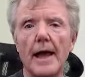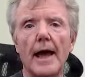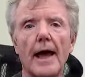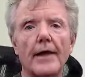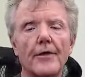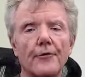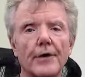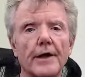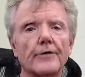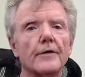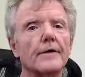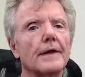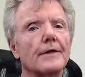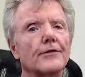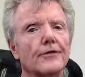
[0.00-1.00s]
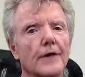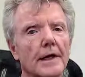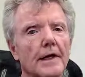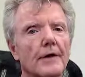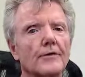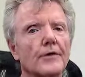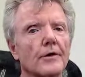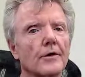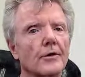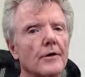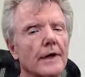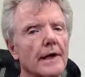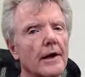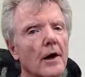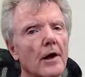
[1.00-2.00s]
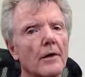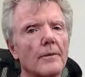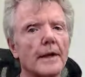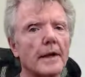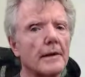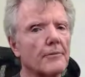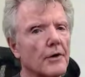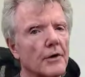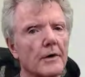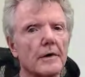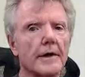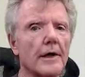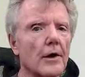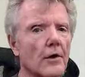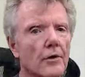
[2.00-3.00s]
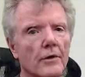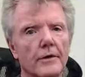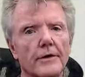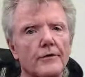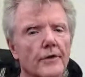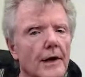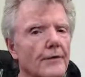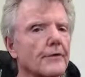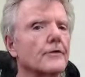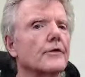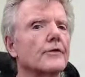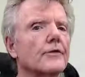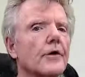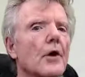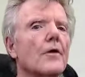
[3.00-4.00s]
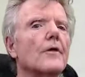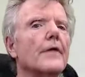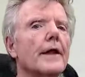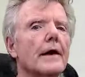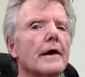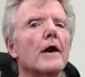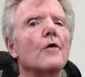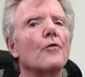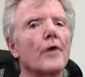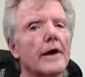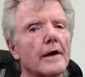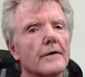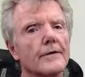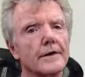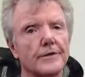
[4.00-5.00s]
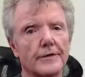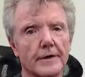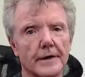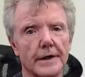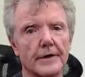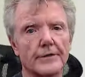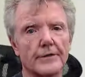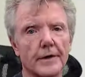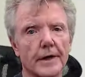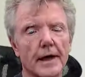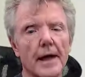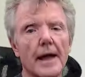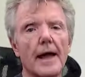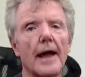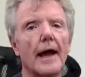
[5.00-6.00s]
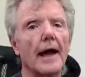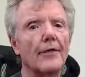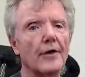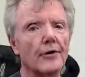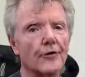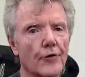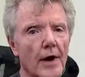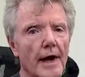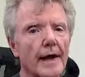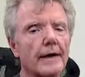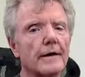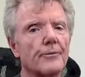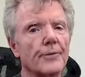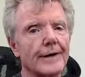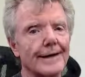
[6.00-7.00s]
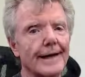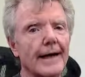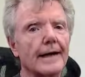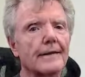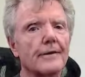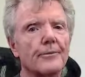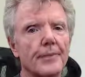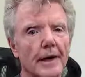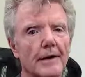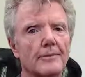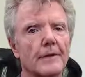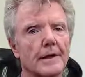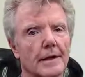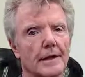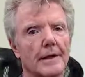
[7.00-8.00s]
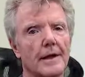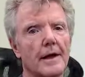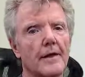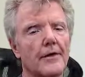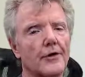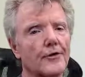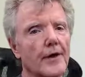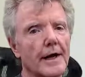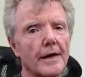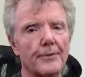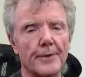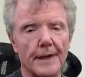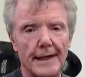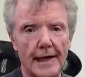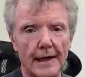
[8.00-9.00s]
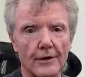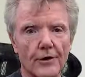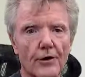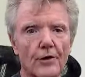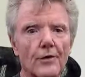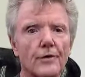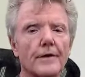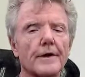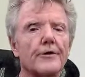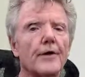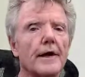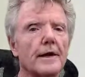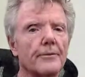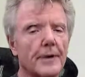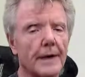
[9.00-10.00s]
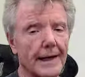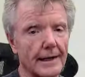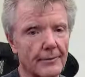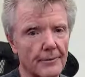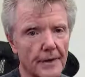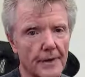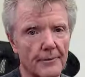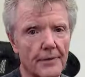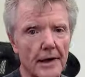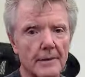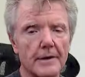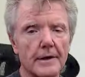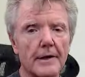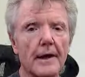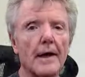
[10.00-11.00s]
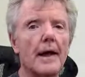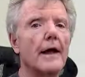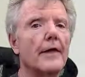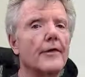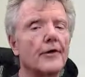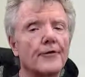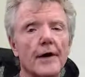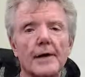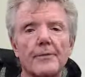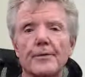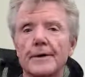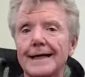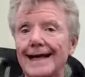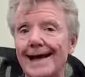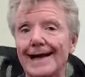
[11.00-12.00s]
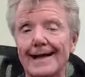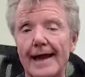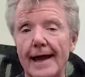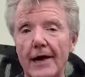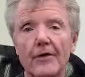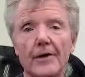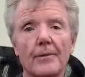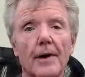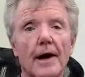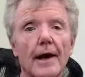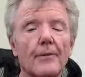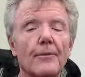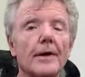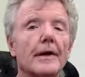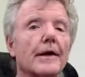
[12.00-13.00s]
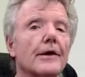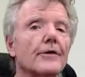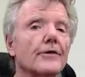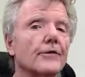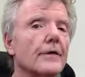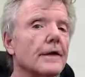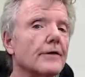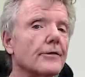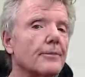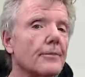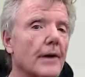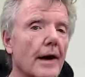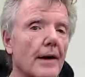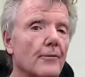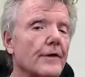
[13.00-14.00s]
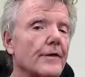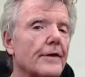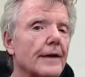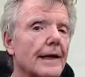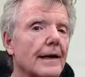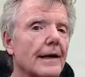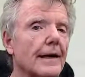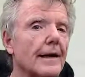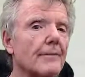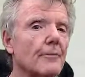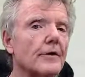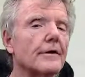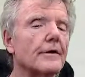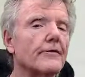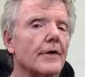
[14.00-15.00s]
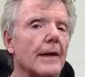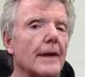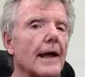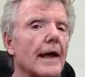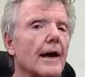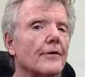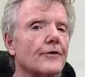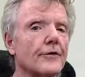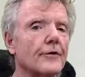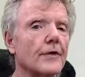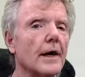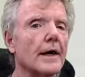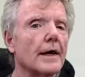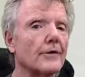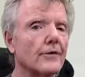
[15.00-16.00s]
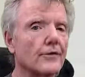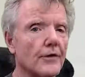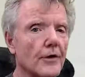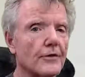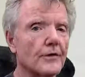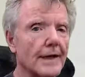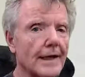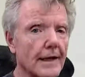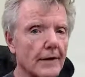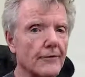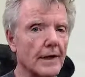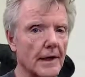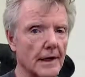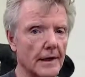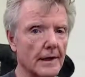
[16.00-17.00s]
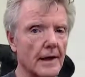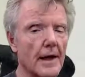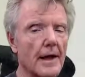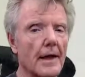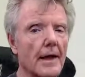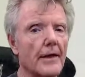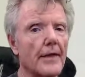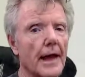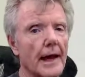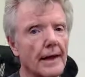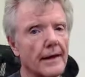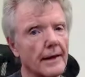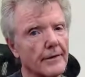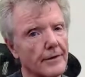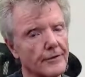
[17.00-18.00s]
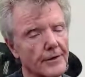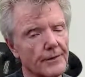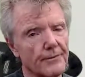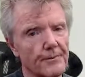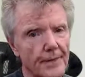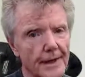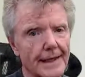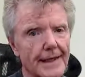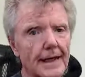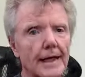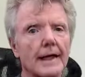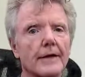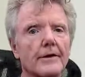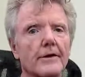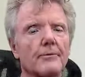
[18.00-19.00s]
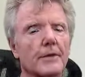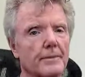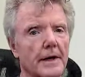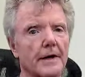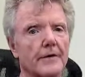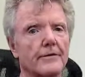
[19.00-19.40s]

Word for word: And the reason these cities, including Albany, Berkeley, Oakland, San Francisco, they're aware of this statistic and they're trying to protect the public. They're trying to protect you. They're trying to protect the public. They're trying to protect everybody because this problem with the uh, multifamily housing stock is so significant that there's a big need to prepare